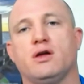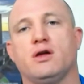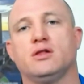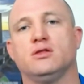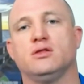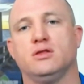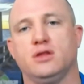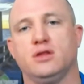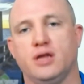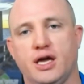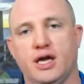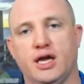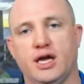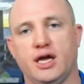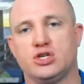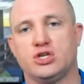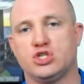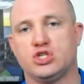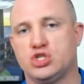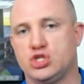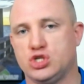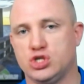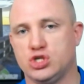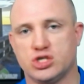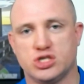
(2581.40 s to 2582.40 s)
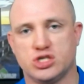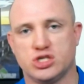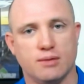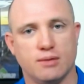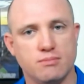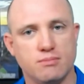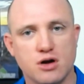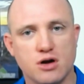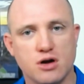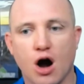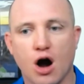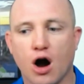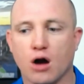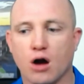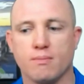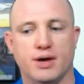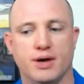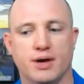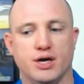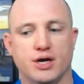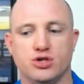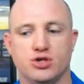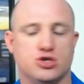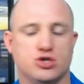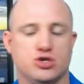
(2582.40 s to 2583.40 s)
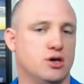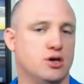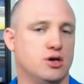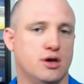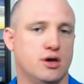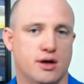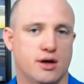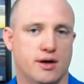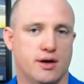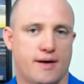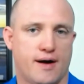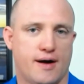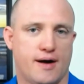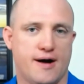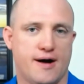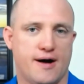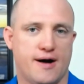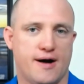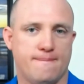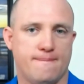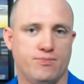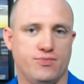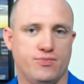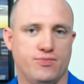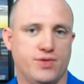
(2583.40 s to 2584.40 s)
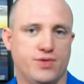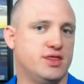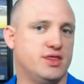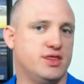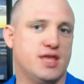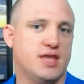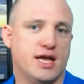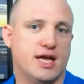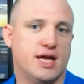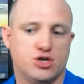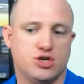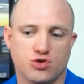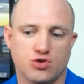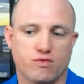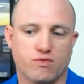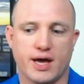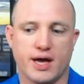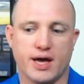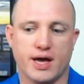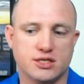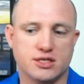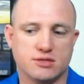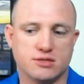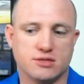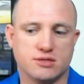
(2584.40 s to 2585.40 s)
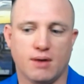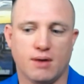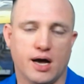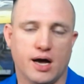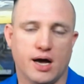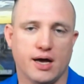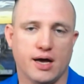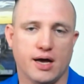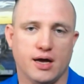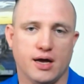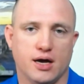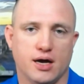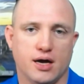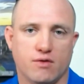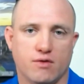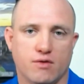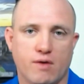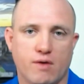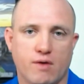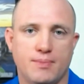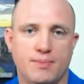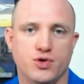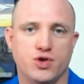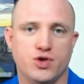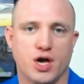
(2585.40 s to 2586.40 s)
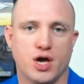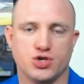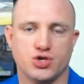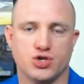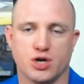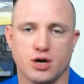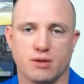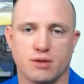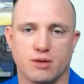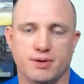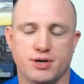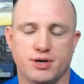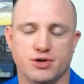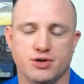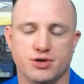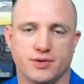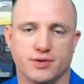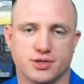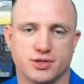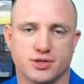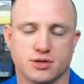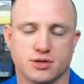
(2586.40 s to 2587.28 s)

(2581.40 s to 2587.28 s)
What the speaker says: links to some garbage that then degrades my reputation on Pinterest.